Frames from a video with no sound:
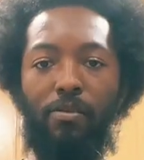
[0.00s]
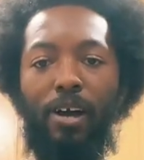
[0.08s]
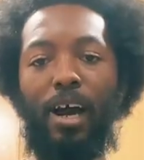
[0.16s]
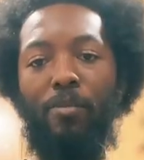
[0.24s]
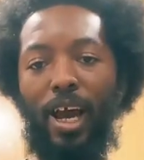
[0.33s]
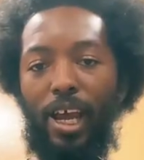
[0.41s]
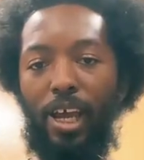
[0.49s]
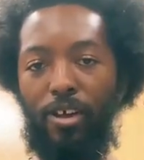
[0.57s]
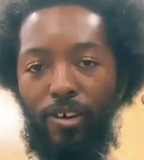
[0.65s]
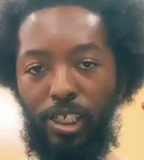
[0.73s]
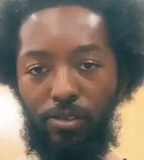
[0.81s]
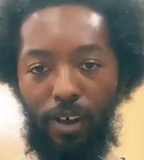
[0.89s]
How my
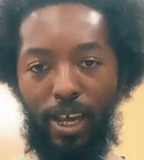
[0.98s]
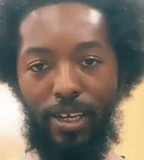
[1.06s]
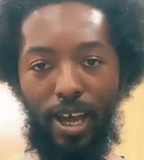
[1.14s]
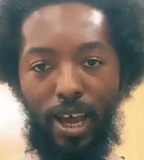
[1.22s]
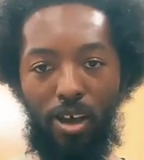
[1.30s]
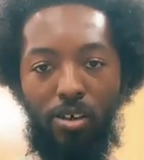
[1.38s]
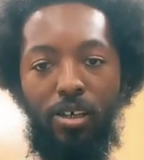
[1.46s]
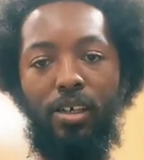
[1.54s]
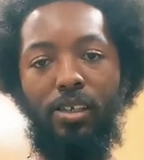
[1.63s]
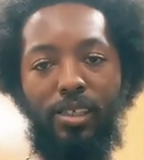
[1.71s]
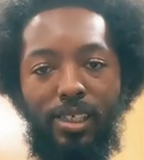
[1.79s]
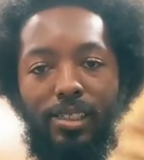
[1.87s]
hair is right now,
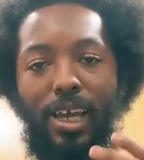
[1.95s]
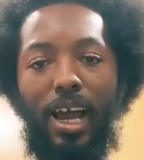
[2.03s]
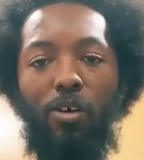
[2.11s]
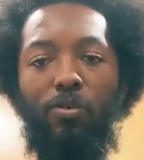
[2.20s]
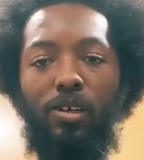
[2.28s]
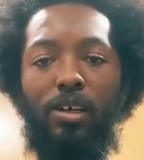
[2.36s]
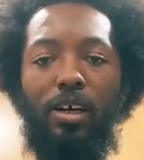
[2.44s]
this how